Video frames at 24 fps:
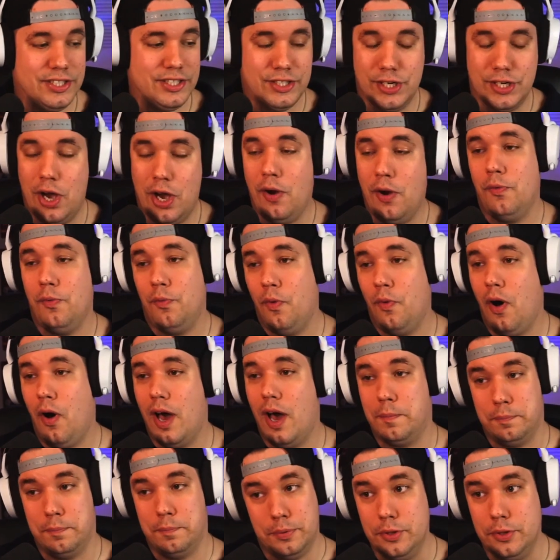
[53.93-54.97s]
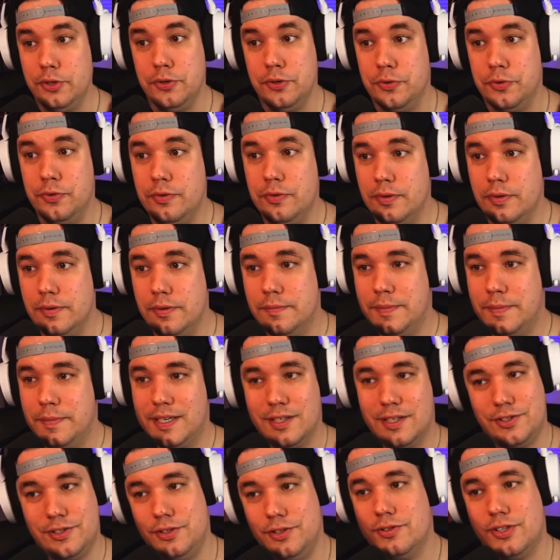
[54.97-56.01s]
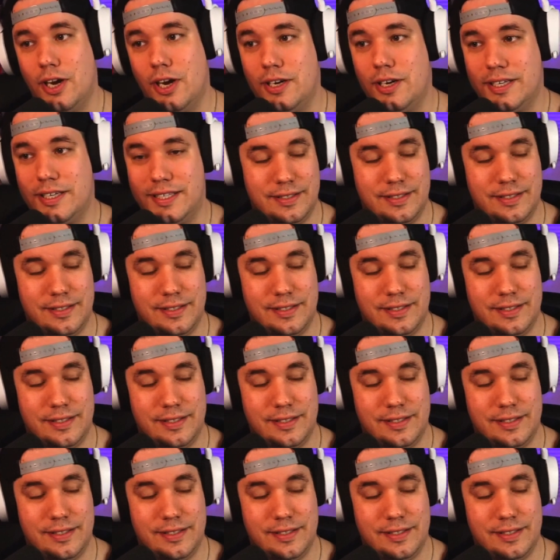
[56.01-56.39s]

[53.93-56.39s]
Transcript: don't want blue because you'll start